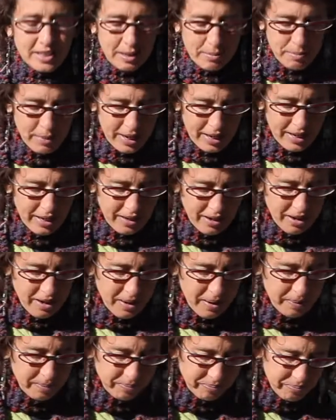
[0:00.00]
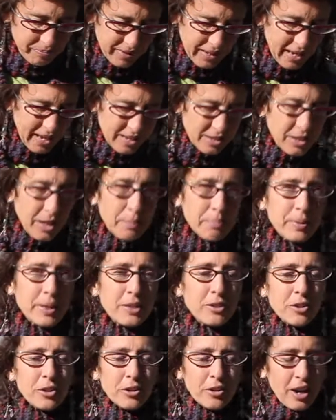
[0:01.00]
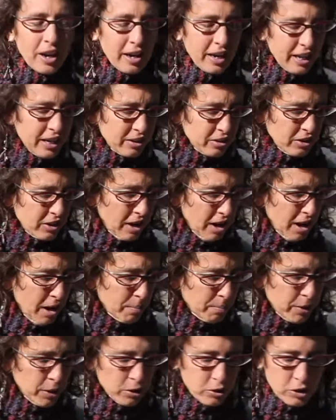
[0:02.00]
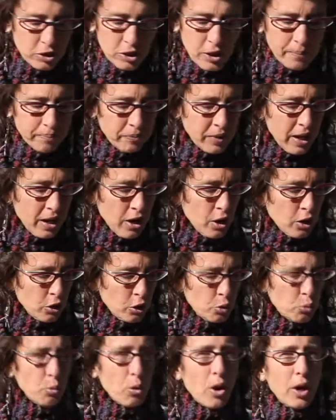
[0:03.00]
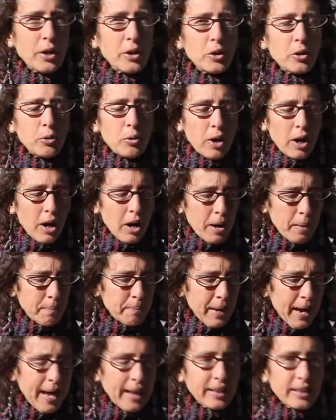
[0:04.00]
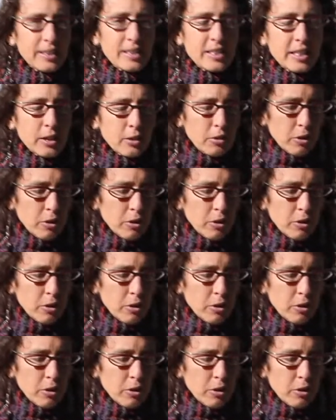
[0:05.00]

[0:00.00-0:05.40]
that might end up in your compost, you want to balance it